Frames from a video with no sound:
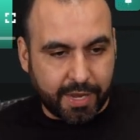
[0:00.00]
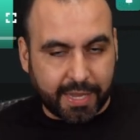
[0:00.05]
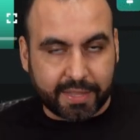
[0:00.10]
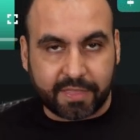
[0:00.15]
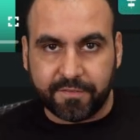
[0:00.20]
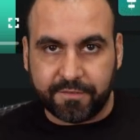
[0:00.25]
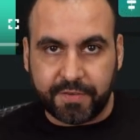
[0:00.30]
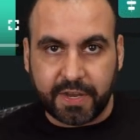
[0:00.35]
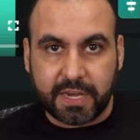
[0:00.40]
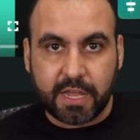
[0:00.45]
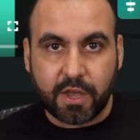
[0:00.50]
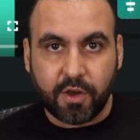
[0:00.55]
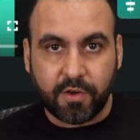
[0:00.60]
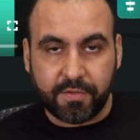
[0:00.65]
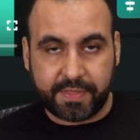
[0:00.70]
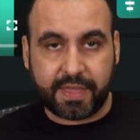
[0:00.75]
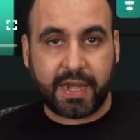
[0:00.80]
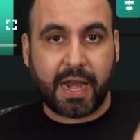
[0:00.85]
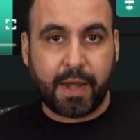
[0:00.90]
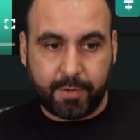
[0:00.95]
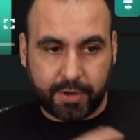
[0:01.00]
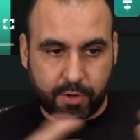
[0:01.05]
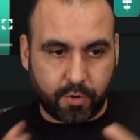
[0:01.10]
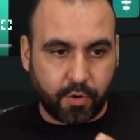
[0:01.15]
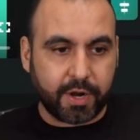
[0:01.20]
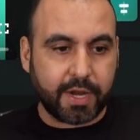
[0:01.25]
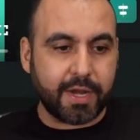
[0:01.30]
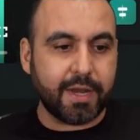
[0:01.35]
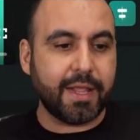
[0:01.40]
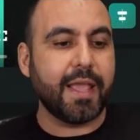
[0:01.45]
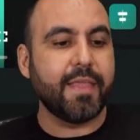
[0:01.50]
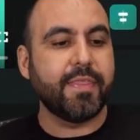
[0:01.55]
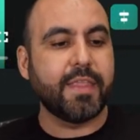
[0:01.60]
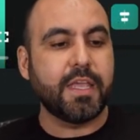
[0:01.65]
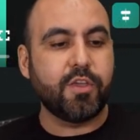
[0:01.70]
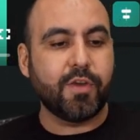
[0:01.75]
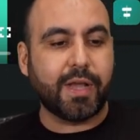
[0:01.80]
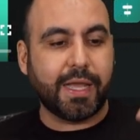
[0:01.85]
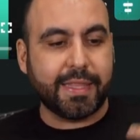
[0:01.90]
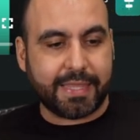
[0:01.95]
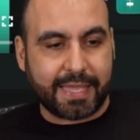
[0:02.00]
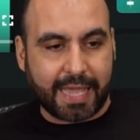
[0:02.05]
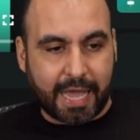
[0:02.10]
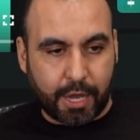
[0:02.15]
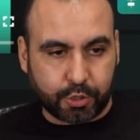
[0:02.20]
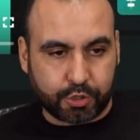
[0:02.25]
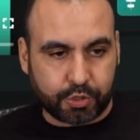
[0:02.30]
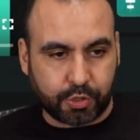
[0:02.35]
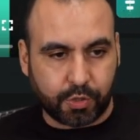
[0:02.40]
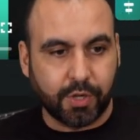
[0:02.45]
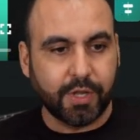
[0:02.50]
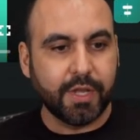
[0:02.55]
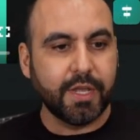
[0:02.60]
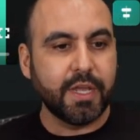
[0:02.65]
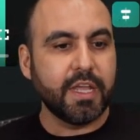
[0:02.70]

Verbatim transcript: got the video that I recorded, and then you got the outro.